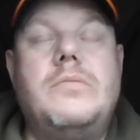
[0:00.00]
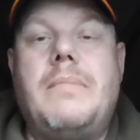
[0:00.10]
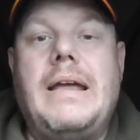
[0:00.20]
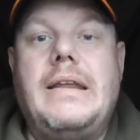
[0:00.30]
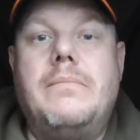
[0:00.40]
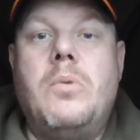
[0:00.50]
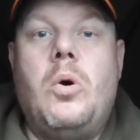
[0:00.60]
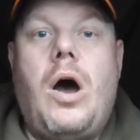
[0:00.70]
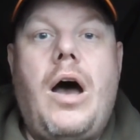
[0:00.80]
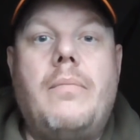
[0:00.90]
made it
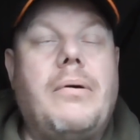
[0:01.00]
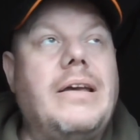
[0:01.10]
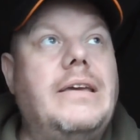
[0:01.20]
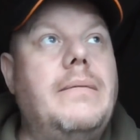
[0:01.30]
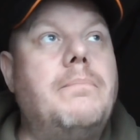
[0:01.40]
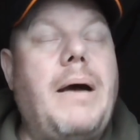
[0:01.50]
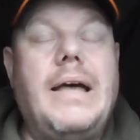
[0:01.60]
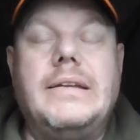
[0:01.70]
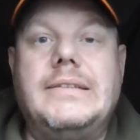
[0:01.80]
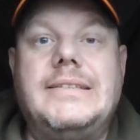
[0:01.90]
more heartbreaking,
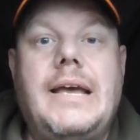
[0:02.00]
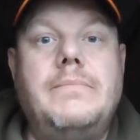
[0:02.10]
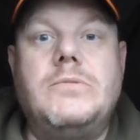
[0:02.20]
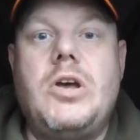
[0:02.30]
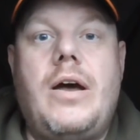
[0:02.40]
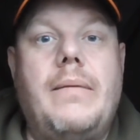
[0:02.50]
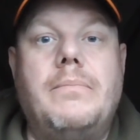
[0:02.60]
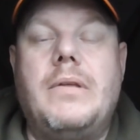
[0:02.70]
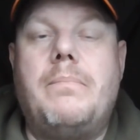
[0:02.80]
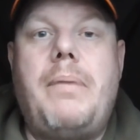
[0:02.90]
but at the same
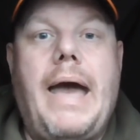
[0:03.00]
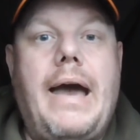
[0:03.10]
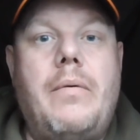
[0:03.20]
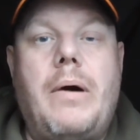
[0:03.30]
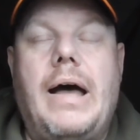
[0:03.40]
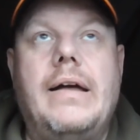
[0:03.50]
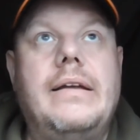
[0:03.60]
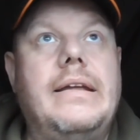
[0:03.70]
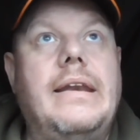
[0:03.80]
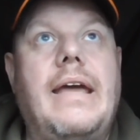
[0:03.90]
time the power
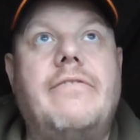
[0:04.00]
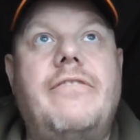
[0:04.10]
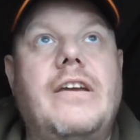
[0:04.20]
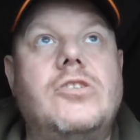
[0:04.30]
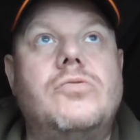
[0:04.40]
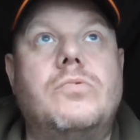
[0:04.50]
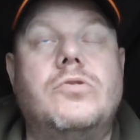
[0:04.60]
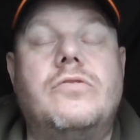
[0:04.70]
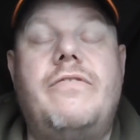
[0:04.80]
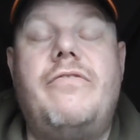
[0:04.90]
in that fish
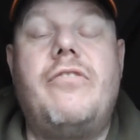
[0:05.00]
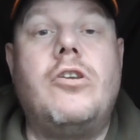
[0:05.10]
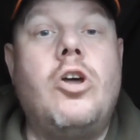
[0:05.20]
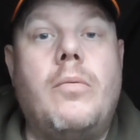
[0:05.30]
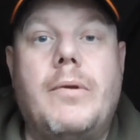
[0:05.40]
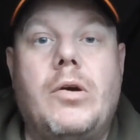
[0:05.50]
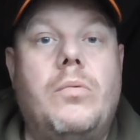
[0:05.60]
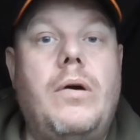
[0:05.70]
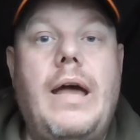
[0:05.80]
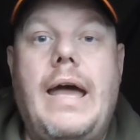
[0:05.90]
was phenomenal,
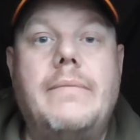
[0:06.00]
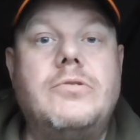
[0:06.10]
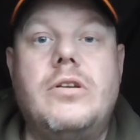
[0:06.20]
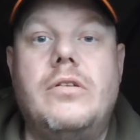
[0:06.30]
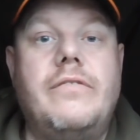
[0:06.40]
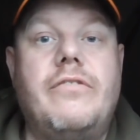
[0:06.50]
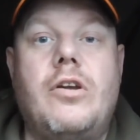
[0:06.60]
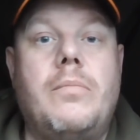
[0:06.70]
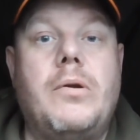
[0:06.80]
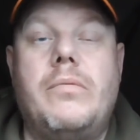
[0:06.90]
absolutely
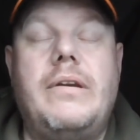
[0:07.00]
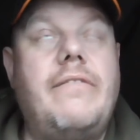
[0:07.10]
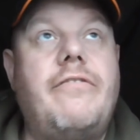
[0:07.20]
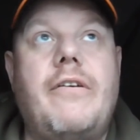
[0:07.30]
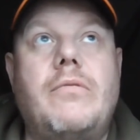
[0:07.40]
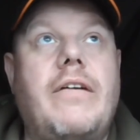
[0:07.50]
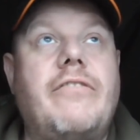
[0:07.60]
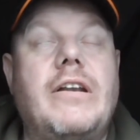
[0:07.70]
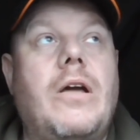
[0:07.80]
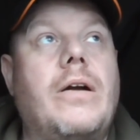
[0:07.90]
phenomenal. Never felt
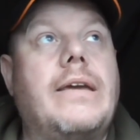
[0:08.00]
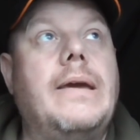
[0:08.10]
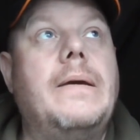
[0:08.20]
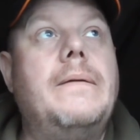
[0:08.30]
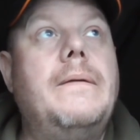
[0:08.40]
nothing like it.